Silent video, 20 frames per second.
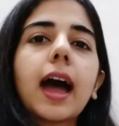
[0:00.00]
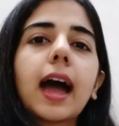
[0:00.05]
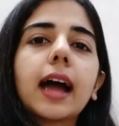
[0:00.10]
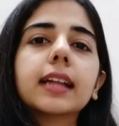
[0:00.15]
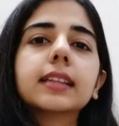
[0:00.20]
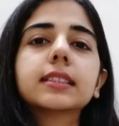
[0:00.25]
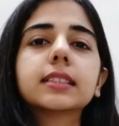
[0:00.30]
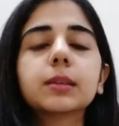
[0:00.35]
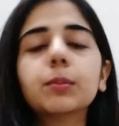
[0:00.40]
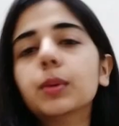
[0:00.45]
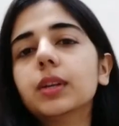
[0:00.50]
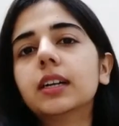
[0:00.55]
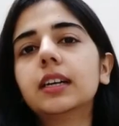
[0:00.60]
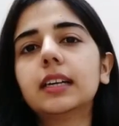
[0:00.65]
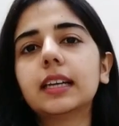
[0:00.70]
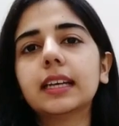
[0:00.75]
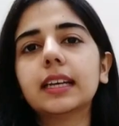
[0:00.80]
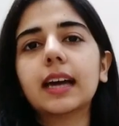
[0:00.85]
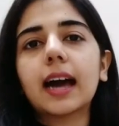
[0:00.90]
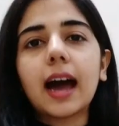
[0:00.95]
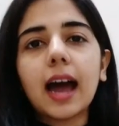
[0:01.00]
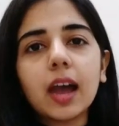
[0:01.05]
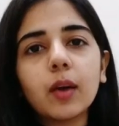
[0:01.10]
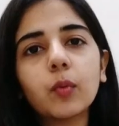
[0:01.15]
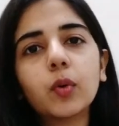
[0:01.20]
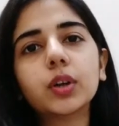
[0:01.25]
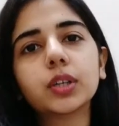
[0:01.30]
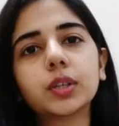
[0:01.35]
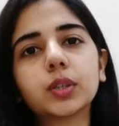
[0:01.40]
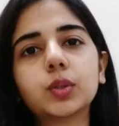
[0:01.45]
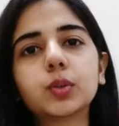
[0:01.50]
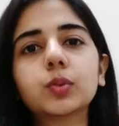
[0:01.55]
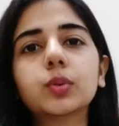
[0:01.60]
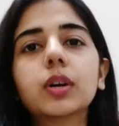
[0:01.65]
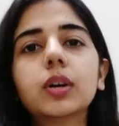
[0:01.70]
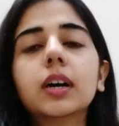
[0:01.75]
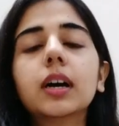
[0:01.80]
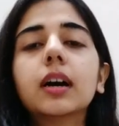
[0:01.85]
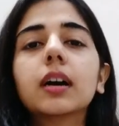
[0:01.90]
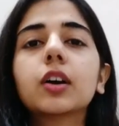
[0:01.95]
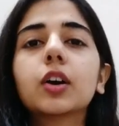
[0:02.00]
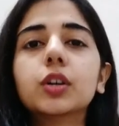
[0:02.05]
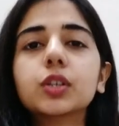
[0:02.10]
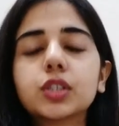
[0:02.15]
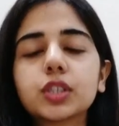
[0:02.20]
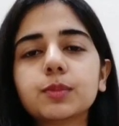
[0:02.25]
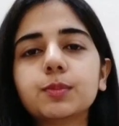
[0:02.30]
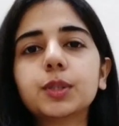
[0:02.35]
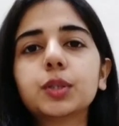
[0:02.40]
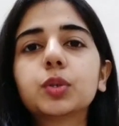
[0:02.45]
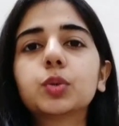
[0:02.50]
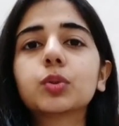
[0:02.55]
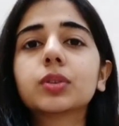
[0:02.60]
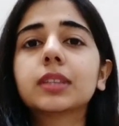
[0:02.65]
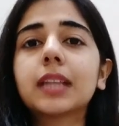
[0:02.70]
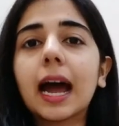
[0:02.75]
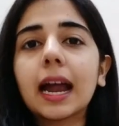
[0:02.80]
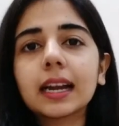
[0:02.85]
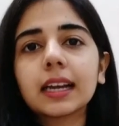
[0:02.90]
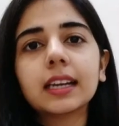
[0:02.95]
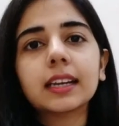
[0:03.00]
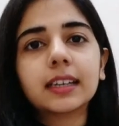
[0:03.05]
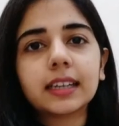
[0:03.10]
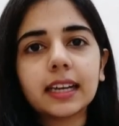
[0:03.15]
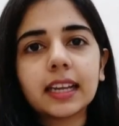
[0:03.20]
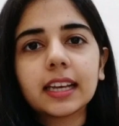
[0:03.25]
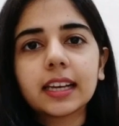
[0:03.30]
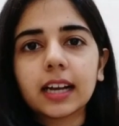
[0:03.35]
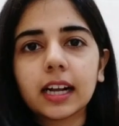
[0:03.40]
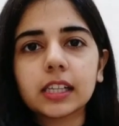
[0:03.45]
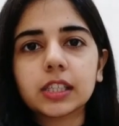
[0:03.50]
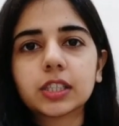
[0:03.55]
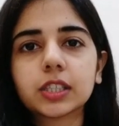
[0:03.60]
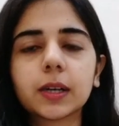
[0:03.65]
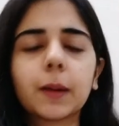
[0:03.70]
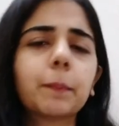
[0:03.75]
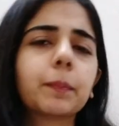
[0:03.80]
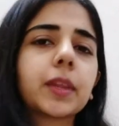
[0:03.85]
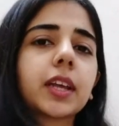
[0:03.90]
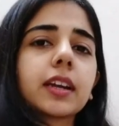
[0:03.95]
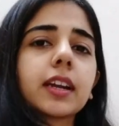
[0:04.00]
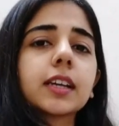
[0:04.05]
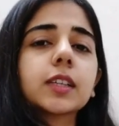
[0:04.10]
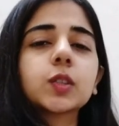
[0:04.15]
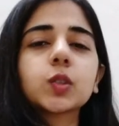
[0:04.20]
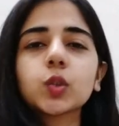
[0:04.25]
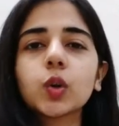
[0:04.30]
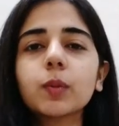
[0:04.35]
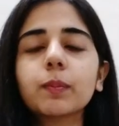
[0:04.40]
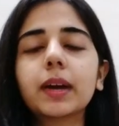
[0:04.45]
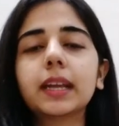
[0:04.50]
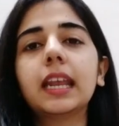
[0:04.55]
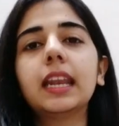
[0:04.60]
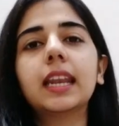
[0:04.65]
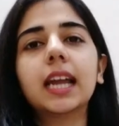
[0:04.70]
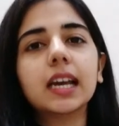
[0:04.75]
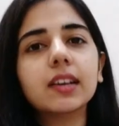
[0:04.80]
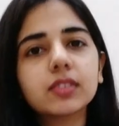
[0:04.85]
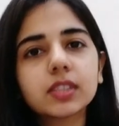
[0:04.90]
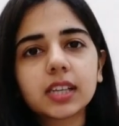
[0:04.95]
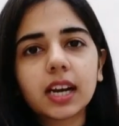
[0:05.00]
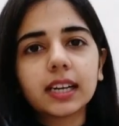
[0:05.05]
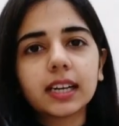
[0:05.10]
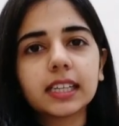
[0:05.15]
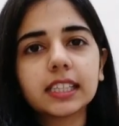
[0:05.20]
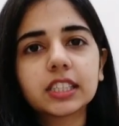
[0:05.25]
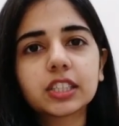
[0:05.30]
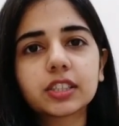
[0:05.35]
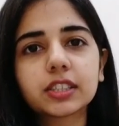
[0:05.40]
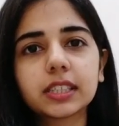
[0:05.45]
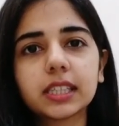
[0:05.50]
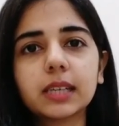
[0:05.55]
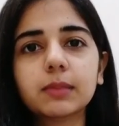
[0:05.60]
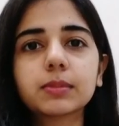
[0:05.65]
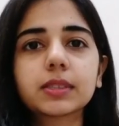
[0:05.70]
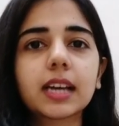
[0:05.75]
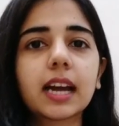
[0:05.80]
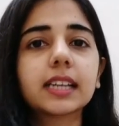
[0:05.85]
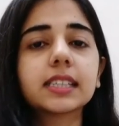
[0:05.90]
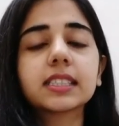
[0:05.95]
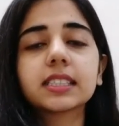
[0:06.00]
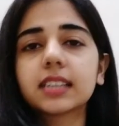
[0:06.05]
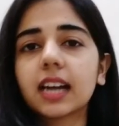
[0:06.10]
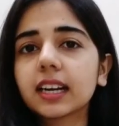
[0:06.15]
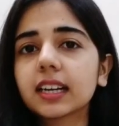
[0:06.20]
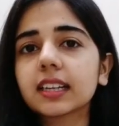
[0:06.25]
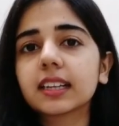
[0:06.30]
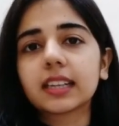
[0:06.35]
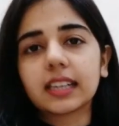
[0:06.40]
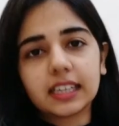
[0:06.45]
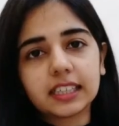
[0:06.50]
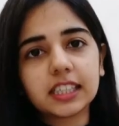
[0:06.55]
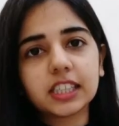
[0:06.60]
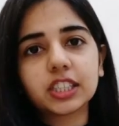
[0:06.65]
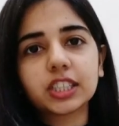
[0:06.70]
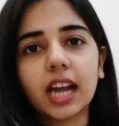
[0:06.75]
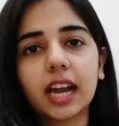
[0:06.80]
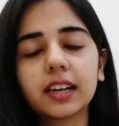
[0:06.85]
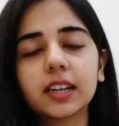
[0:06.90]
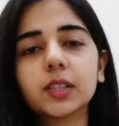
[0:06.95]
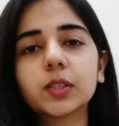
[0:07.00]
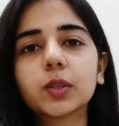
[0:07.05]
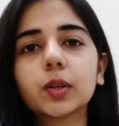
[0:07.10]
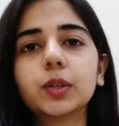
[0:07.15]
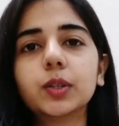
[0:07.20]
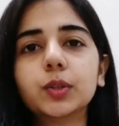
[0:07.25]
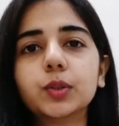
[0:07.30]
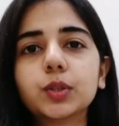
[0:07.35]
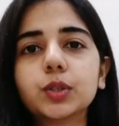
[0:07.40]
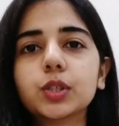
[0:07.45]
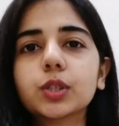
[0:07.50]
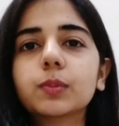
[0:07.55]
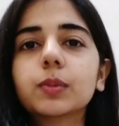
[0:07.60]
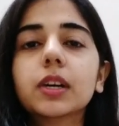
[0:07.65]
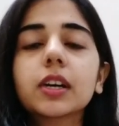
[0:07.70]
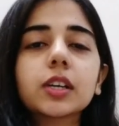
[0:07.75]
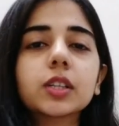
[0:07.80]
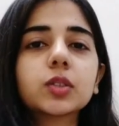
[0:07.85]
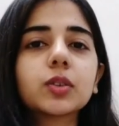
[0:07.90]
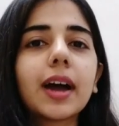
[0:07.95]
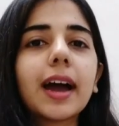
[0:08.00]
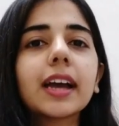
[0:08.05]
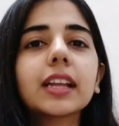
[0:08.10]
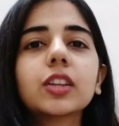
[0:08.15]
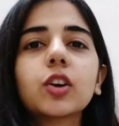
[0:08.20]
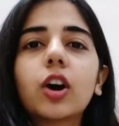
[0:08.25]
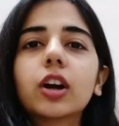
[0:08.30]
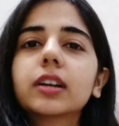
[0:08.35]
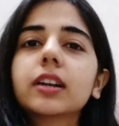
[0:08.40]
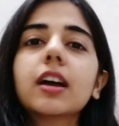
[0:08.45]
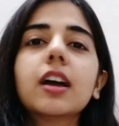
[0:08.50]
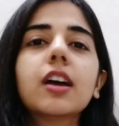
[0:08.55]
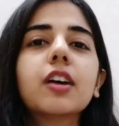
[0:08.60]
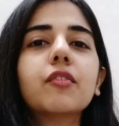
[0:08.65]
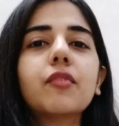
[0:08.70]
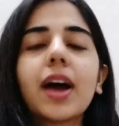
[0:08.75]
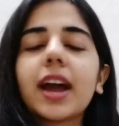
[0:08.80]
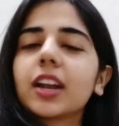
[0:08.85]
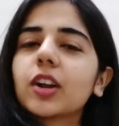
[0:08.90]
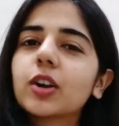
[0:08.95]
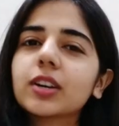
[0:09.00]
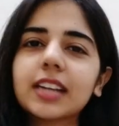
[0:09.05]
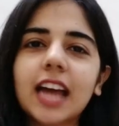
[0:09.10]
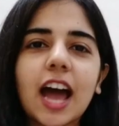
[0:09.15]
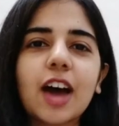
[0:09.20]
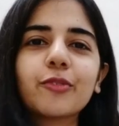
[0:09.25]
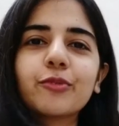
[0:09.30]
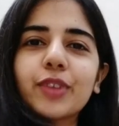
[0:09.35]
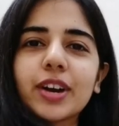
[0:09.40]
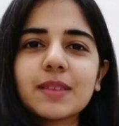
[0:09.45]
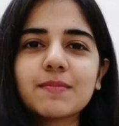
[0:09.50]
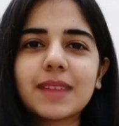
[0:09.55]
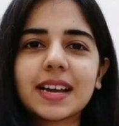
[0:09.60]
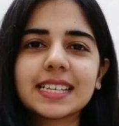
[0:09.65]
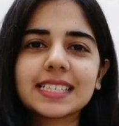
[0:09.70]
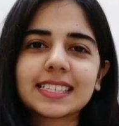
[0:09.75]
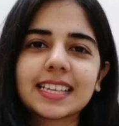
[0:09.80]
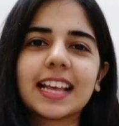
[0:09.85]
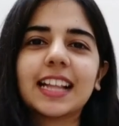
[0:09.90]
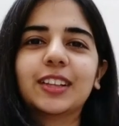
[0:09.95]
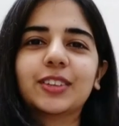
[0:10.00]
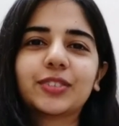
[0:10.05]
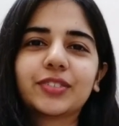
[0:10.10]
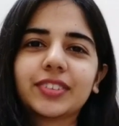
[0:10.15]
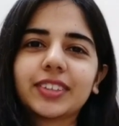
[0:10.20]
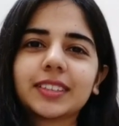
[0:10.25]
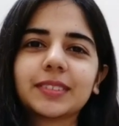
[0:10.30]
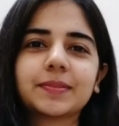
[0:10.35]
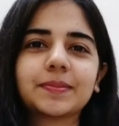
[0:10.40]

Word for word: And similarly, I wanted to contribute to that learning culture. There are so many life study streams and study related channels on YouTube. So I thought, why not have one myself?